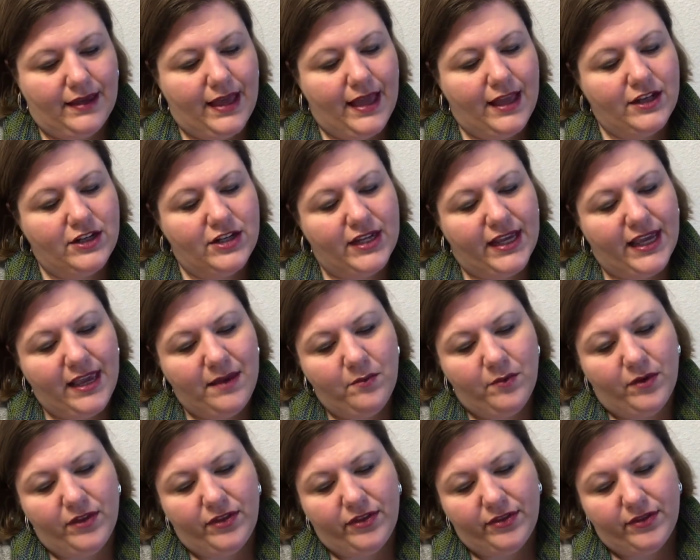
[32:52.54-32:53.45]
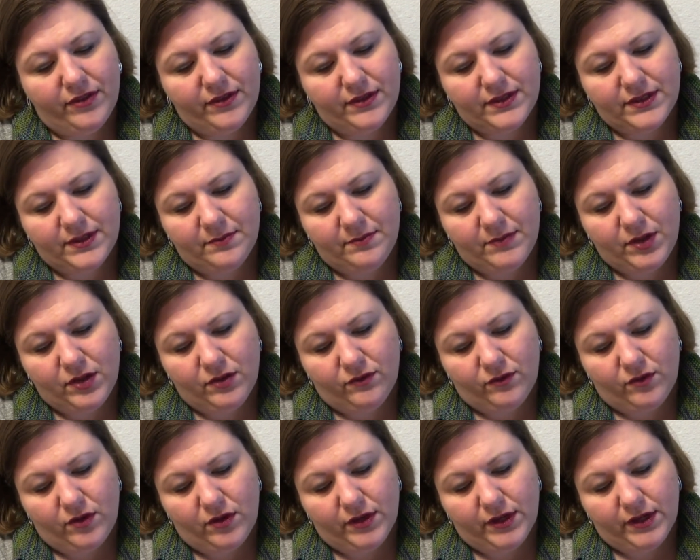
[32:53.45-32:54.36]
And it came with some
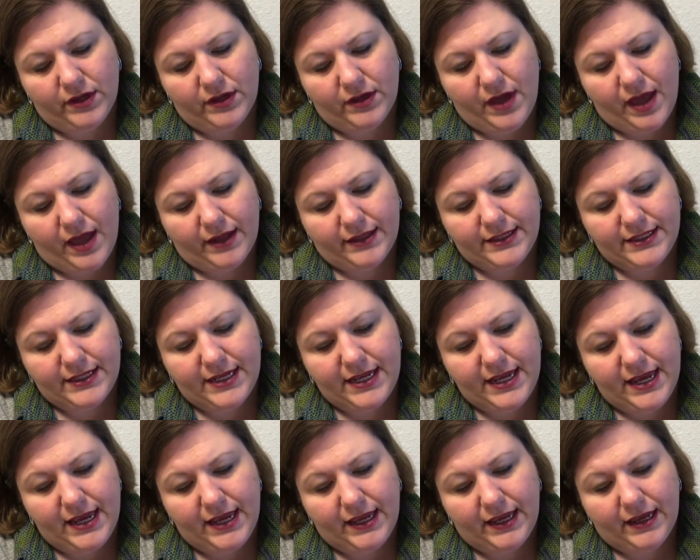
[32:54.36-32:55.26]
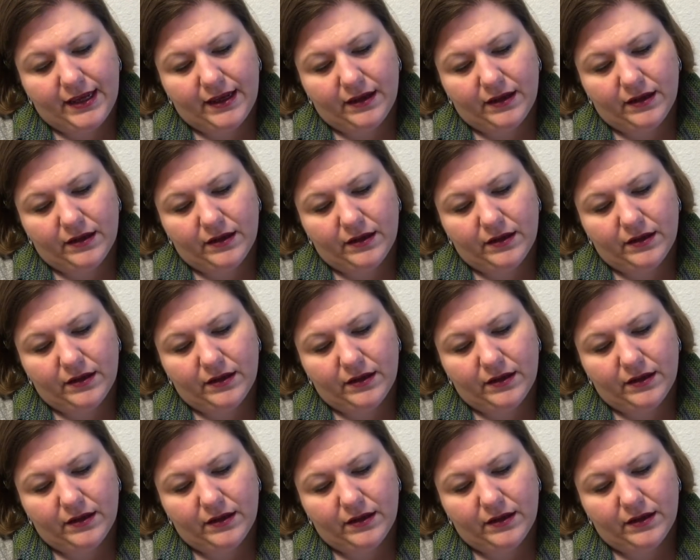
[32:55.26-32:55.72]
beautiful tea.